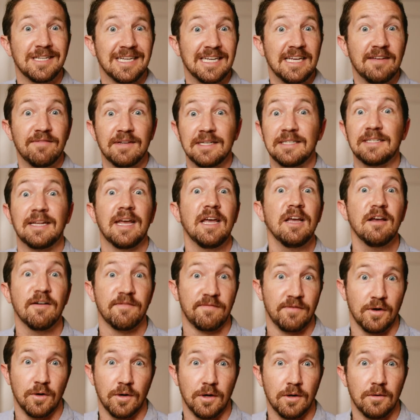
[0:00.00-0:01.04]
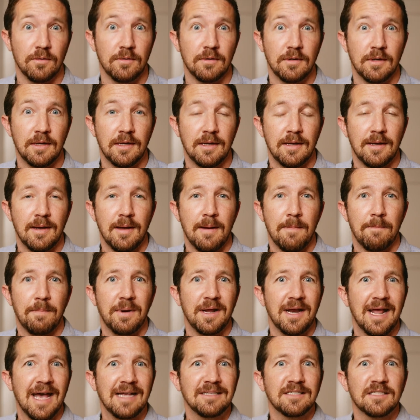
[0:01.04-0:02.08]
to even take a photo.
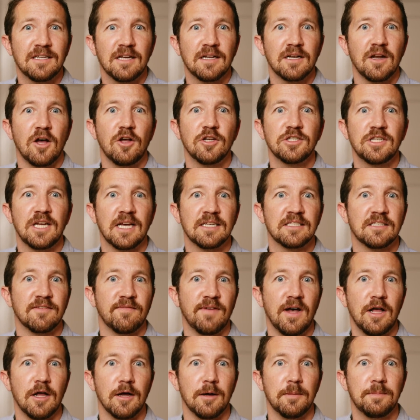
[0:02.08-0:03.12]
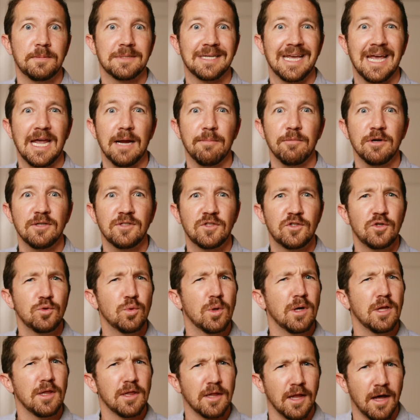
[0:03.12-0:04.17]
But as technology has developed, cameras do
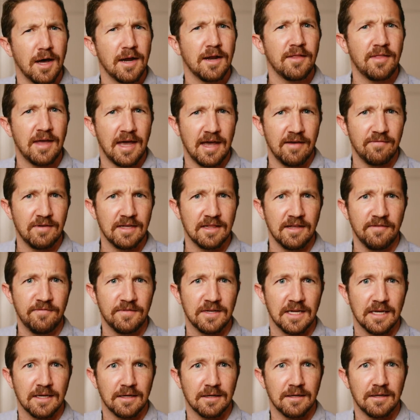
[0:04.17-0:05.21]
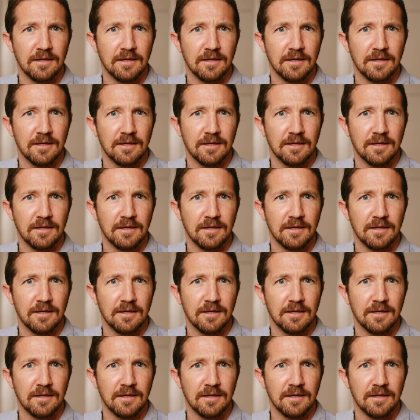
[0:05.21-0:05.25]
a lot of the heavy lifting.